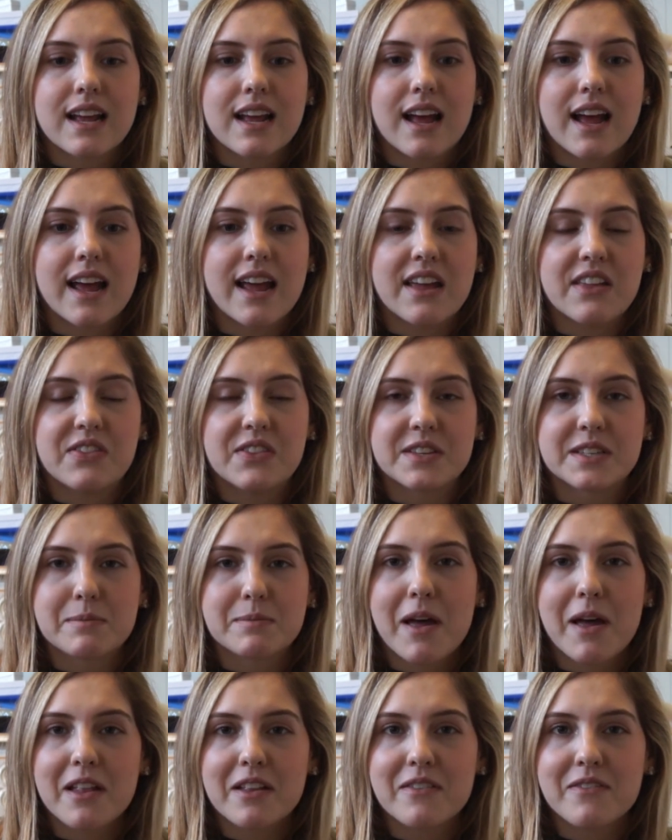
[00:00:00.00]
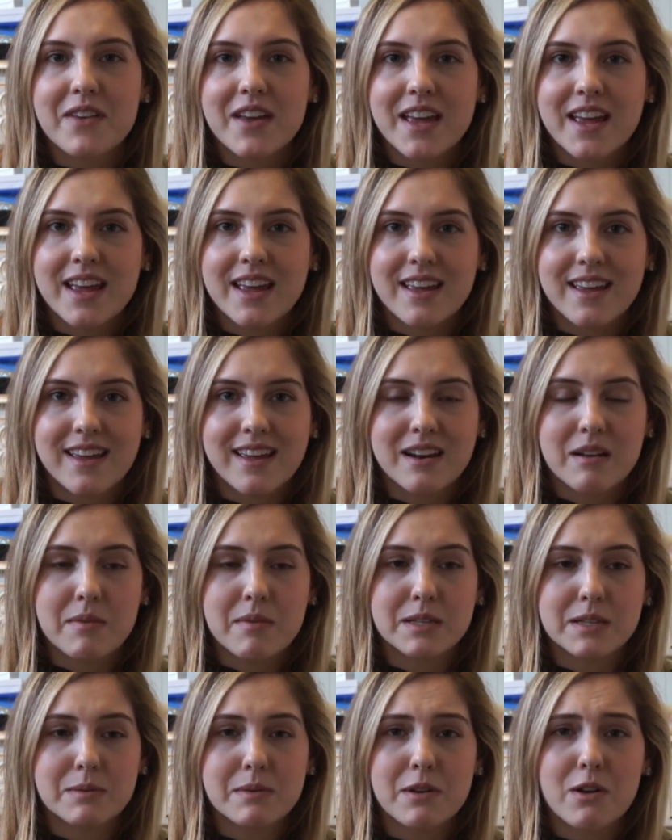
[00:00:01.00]
I hate the smell of it, and it
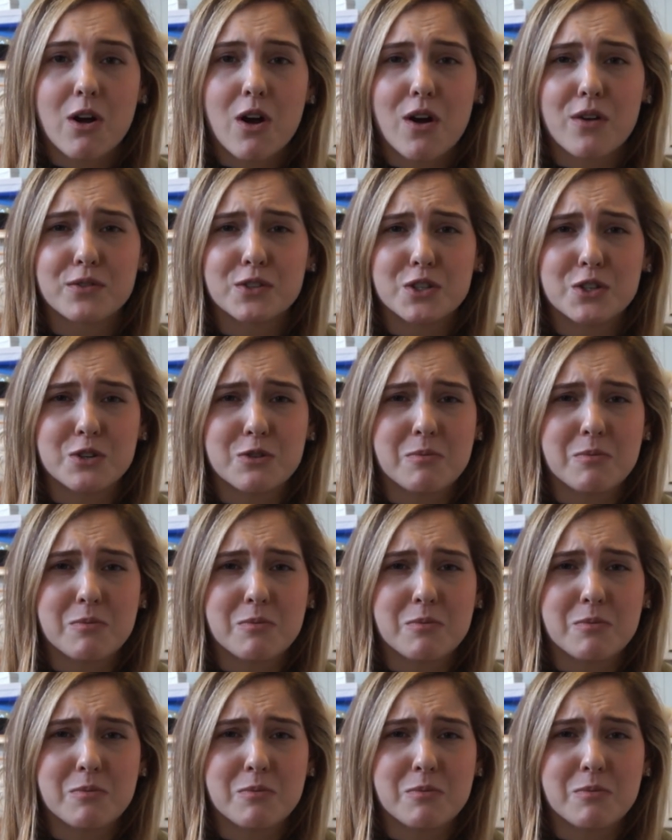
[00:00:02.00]
makes me cough too